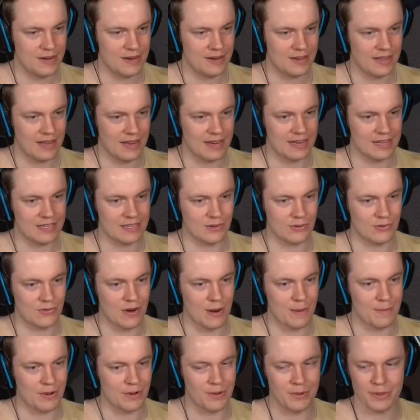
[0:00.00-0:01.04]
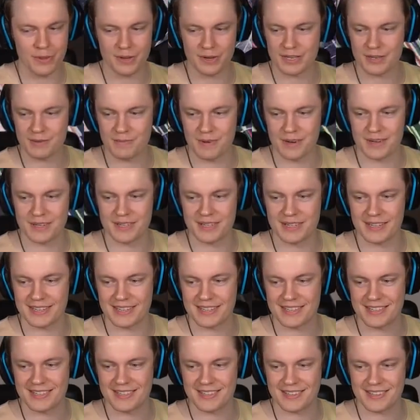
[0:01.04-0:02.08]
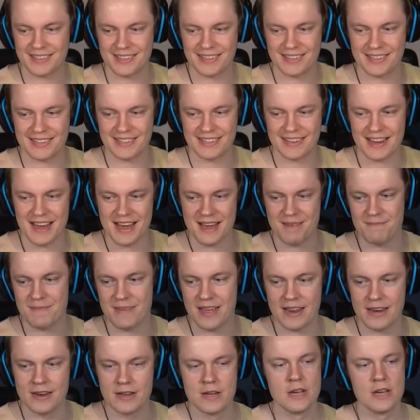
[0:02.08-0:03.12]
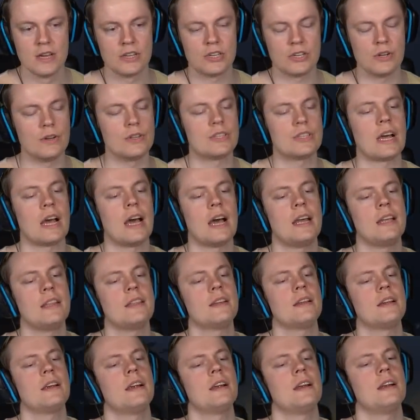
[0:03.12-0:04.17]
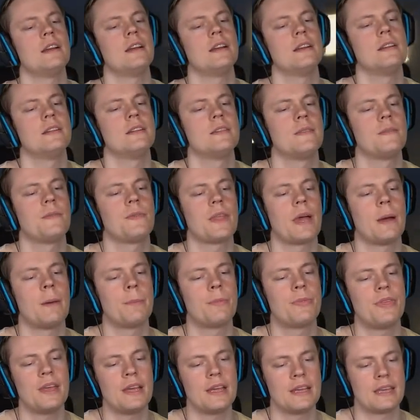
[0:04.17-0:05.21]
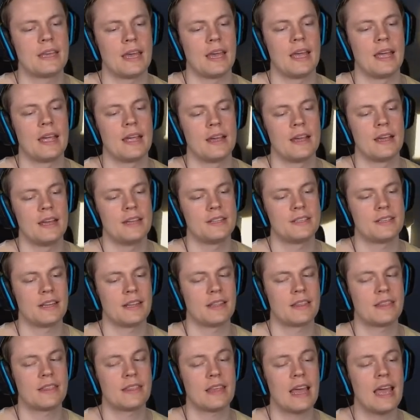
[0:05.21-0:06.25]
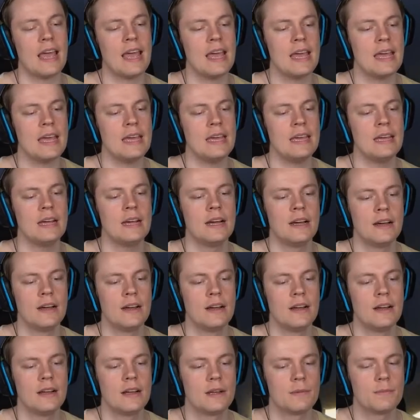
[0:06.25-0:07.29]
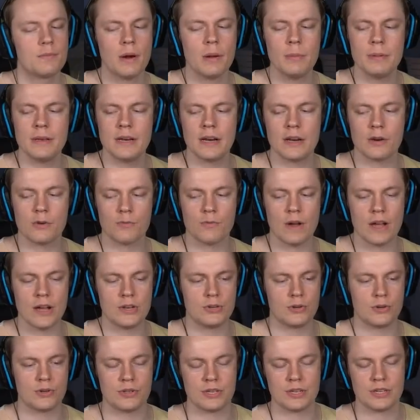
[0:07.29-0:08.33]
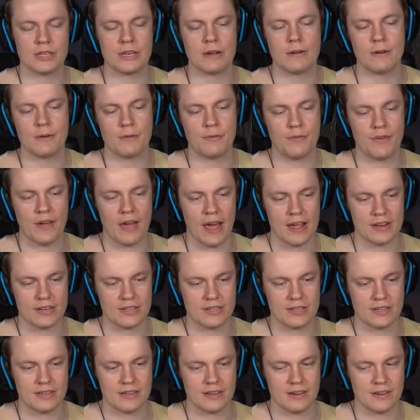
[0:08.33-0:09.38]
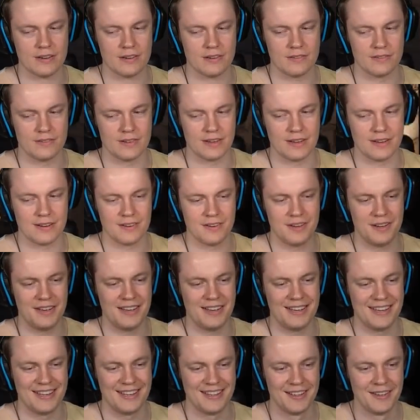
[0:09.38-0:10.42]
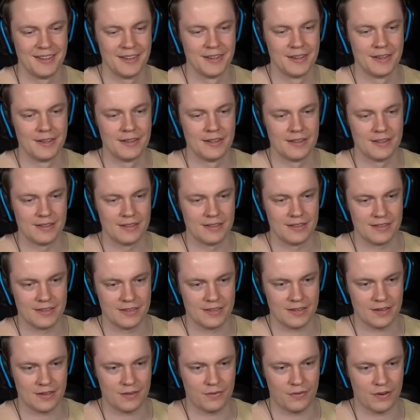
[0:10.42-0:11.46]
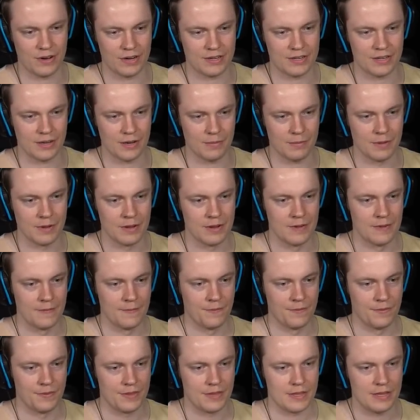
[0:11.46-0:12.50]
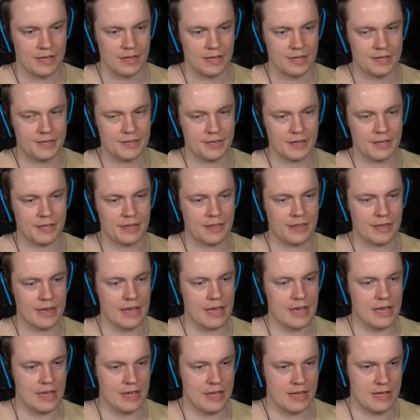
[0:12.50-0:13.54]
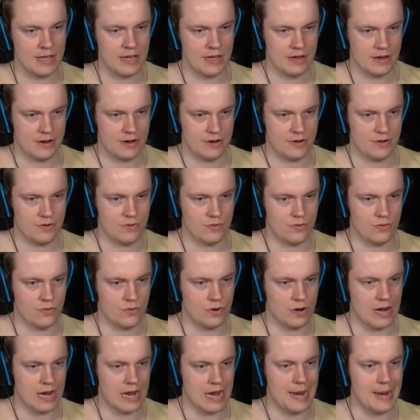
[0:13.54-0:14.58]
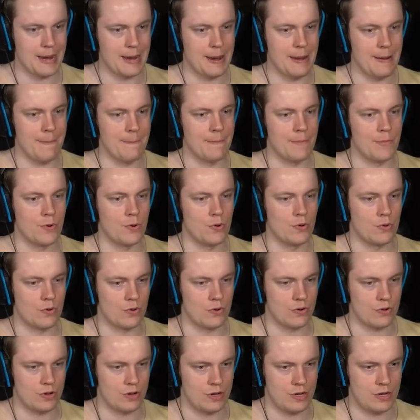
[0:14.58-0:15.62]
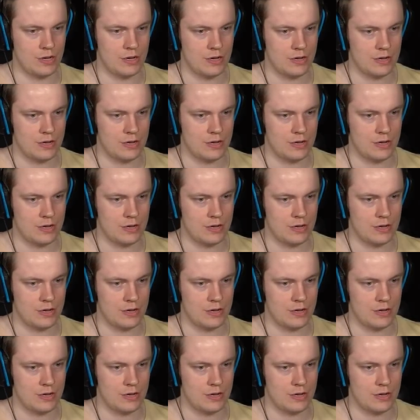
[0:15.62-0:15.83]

I guess I'll grab all the smudge sticks. Good God, man. So it's either... I'm thinking it's a Thaye. Probably not a Raiju, because it sounded faster. Oh, no. it's fucked up. It's a Thaye or a Moroi.